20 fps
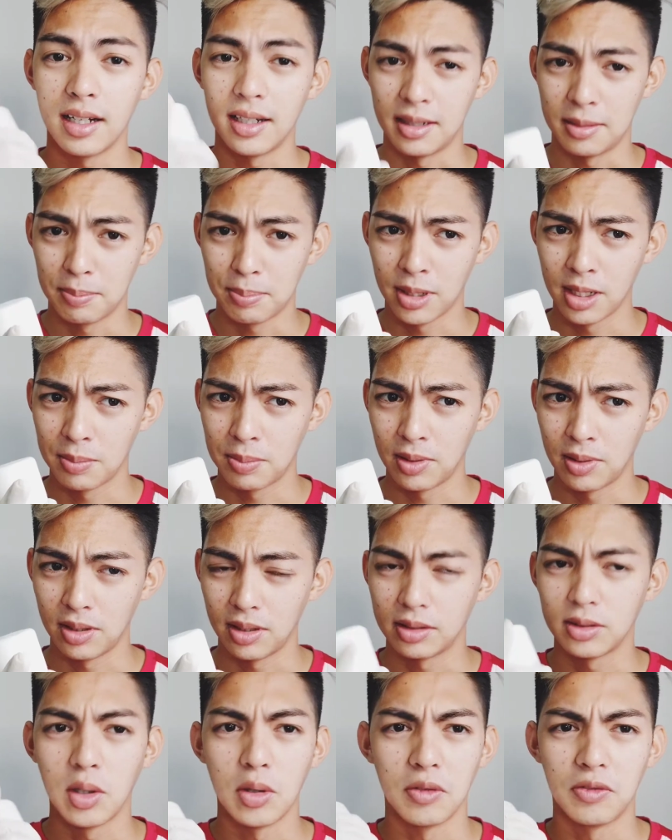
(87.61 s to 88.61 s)

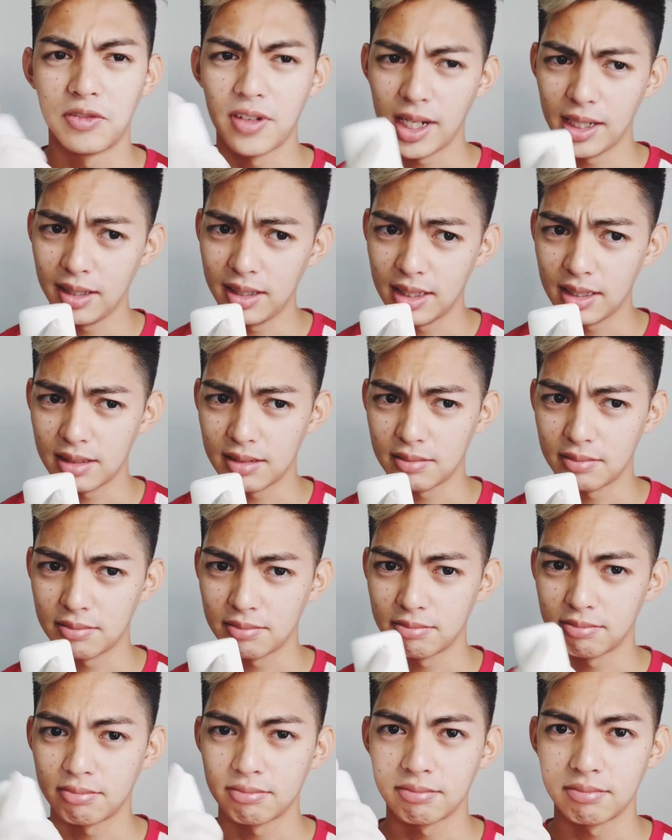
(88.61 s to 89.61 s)
violet
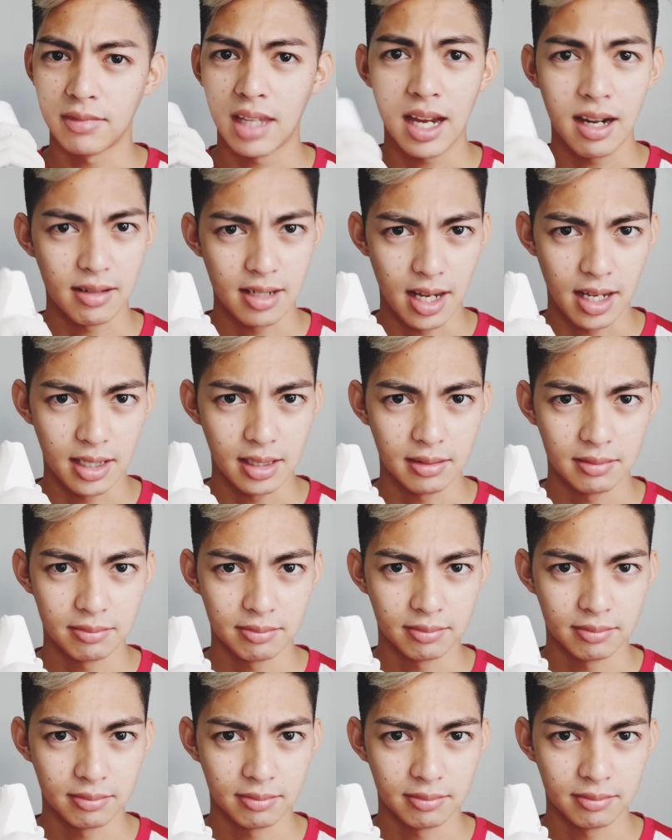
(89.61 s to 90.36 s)
hair dye.